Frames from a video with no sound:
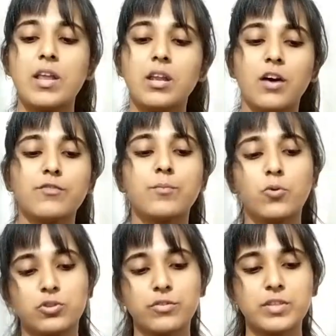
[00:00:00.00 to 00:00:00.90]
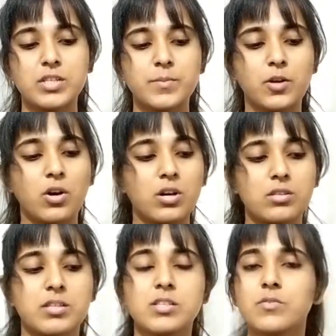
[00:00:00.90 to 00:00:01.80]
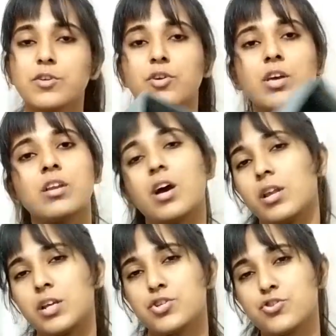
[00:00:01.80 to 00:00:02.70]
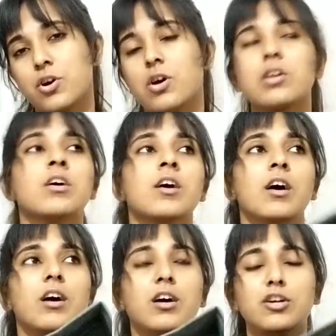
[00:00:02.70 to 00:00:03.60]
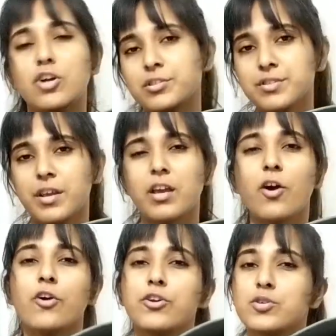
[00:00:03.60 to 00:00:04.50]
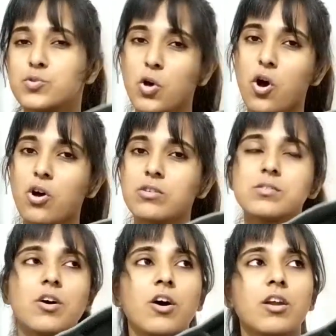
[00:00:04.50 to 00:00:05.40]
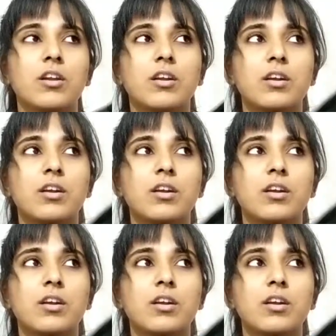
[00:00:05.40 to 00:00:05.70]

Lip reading: I love both of these because this one you can arrange your lingerie or your socks or